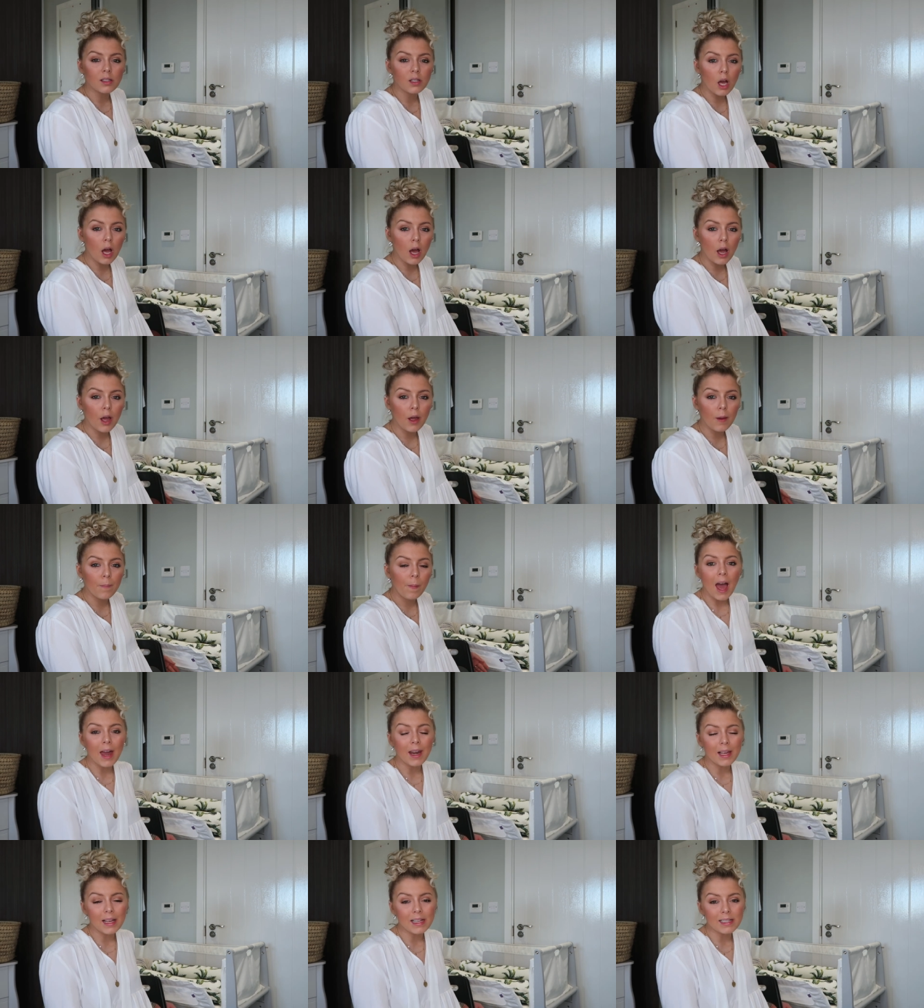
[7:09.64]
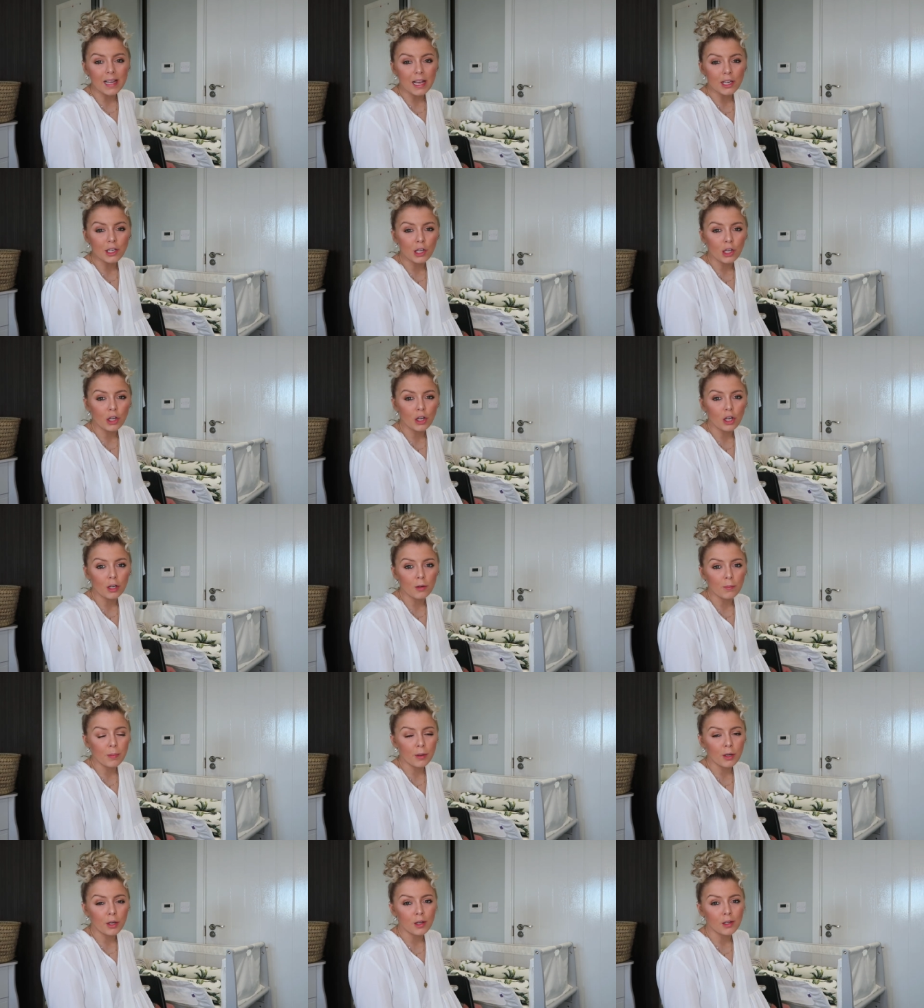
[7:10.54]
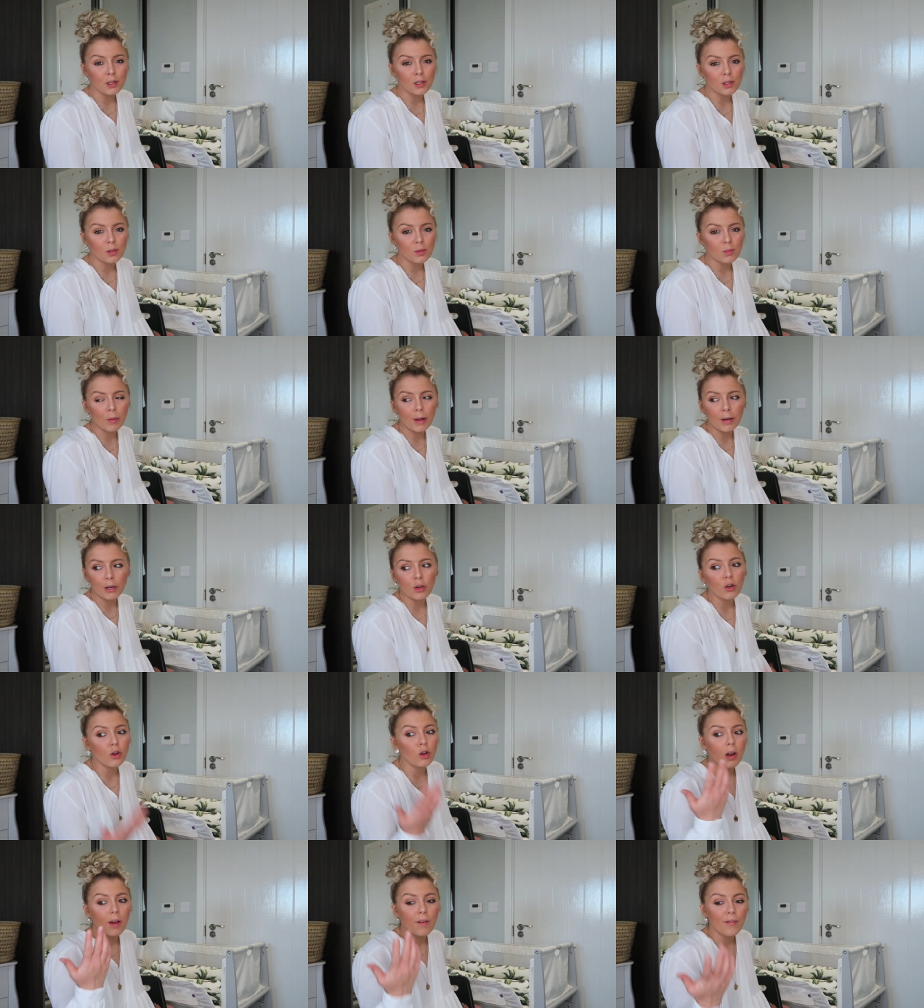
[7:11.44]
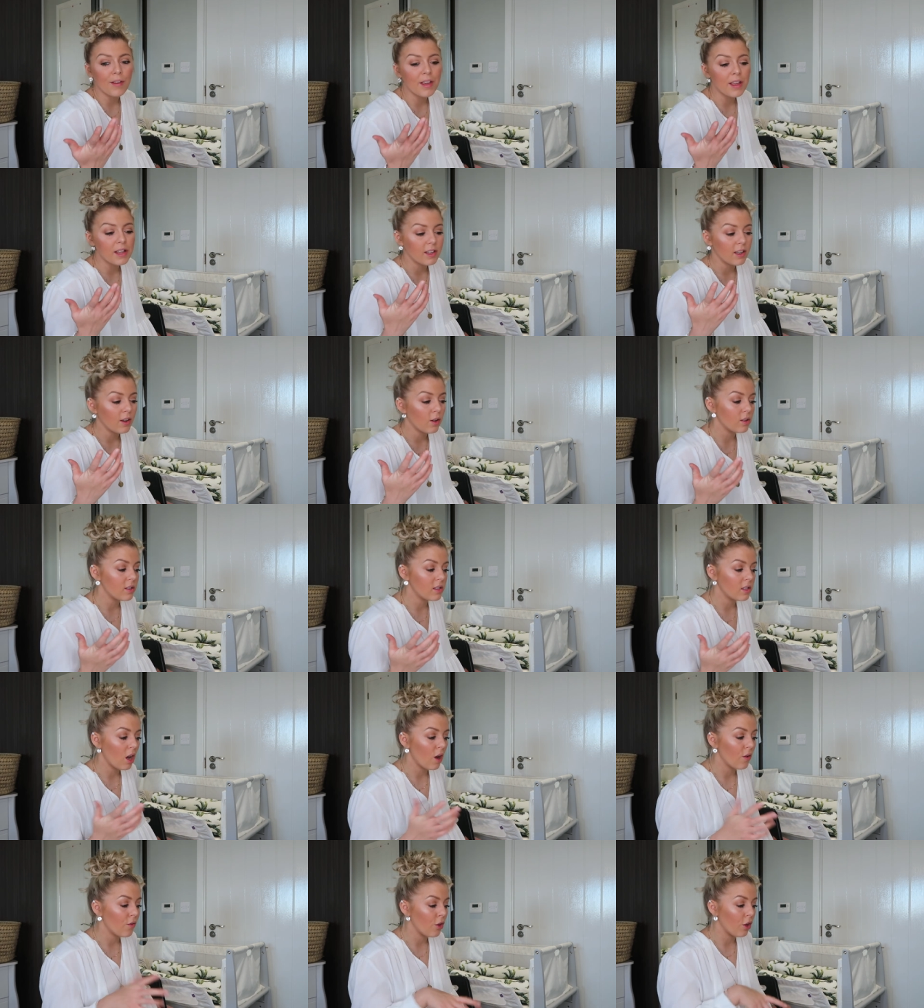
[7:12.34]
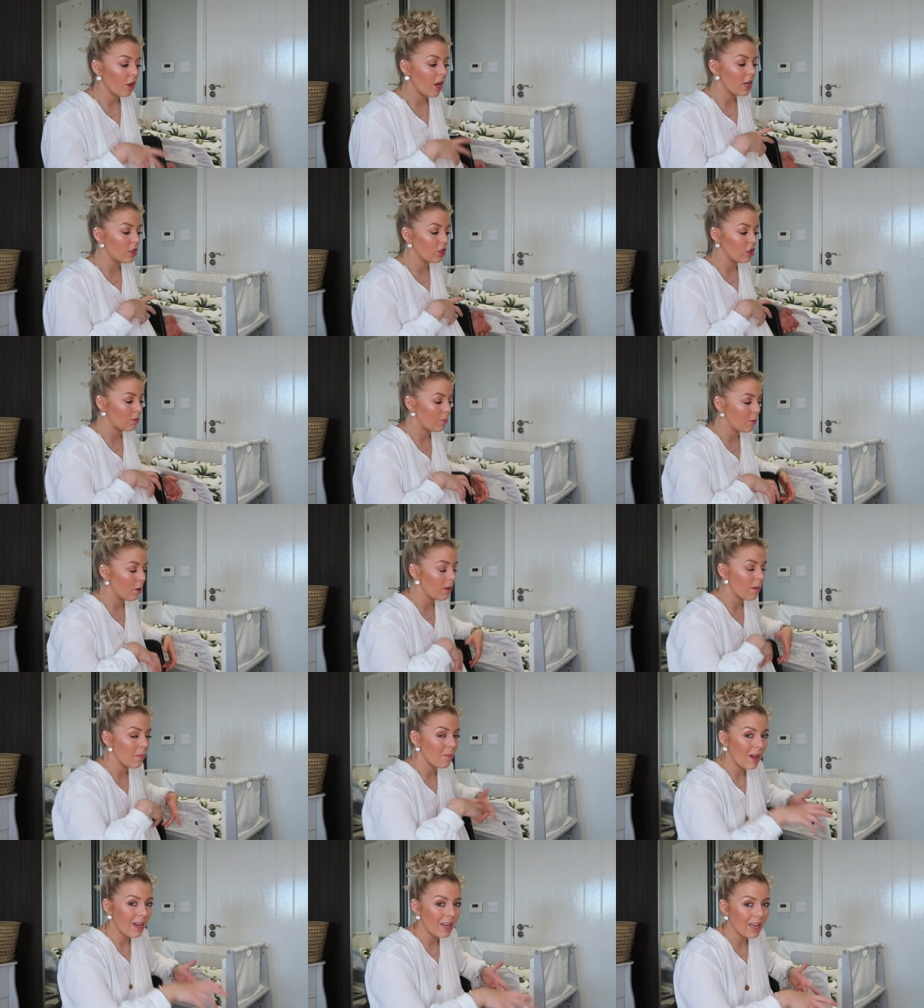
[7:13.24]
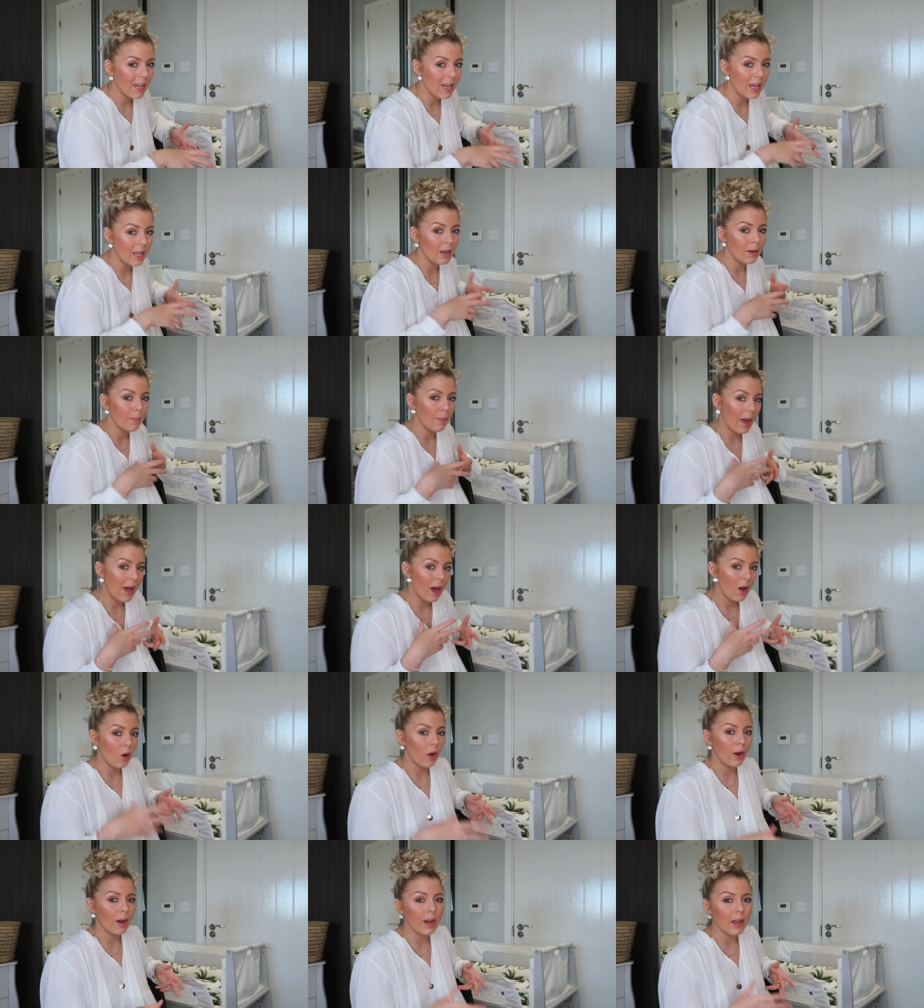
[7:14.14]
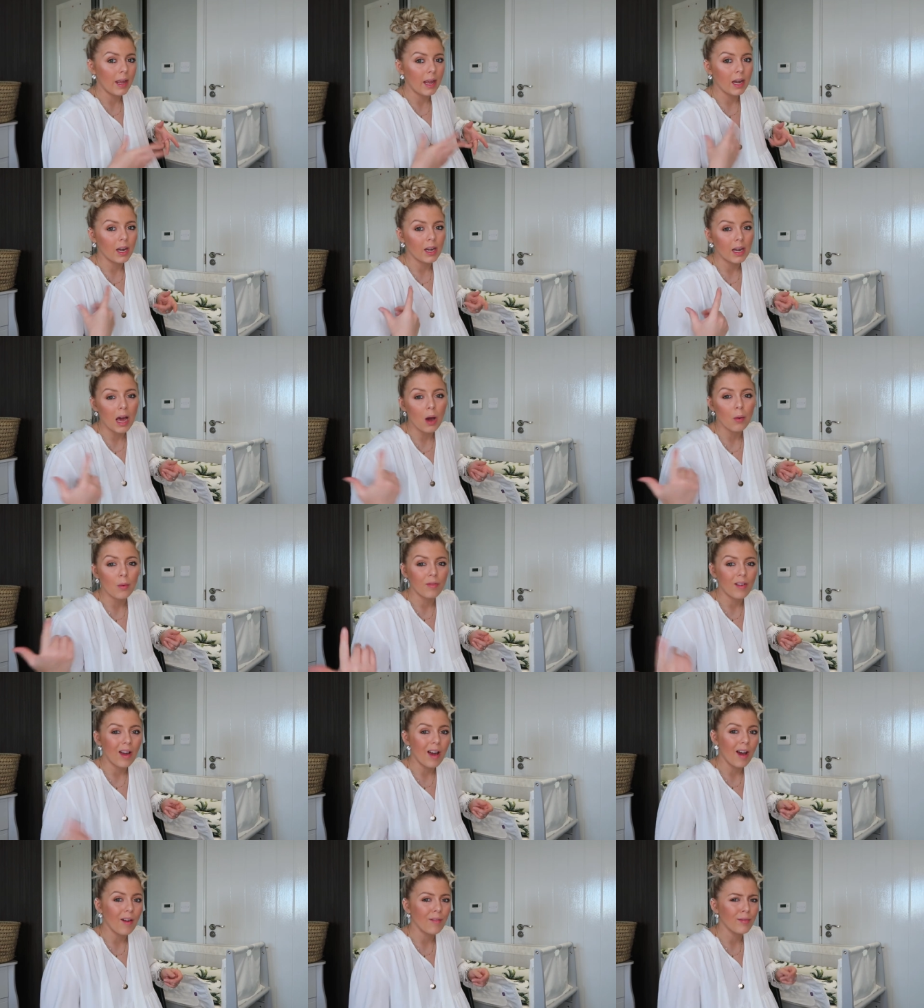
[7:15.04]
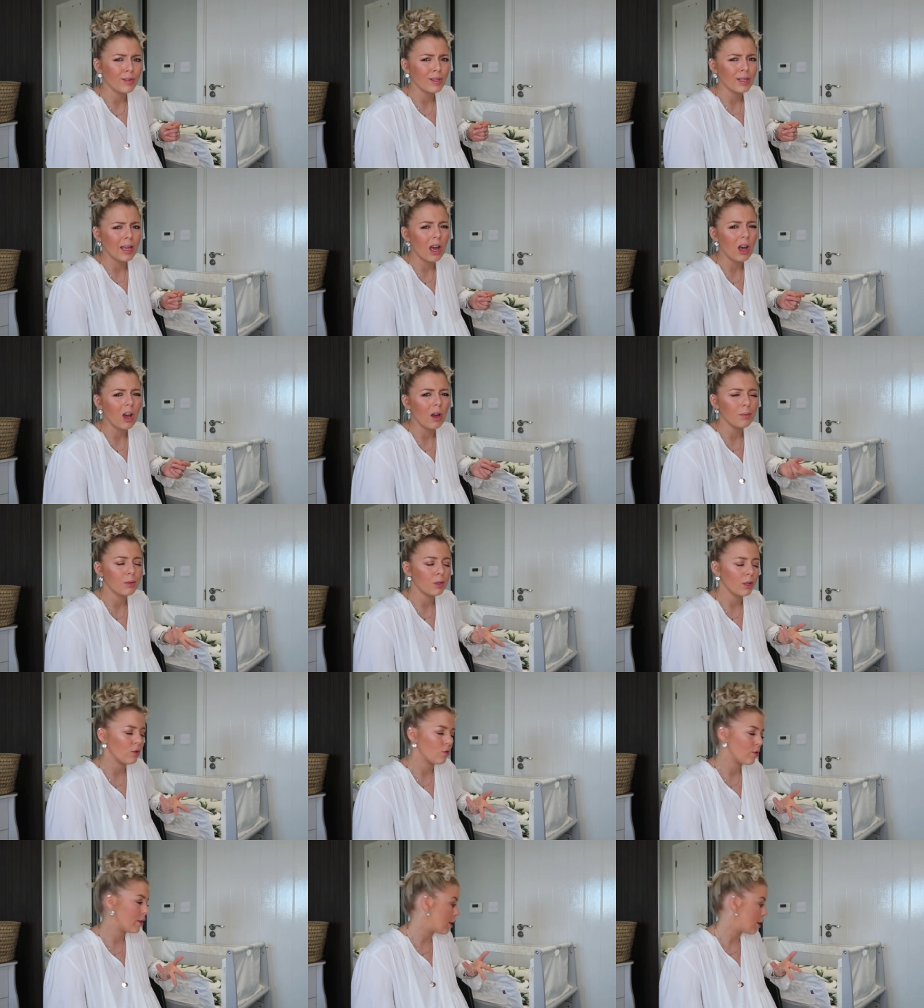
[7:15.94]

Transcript: so and it is actually good because when you're like feeding and stuff you can just put them back in and out and in and out without having to get up so it's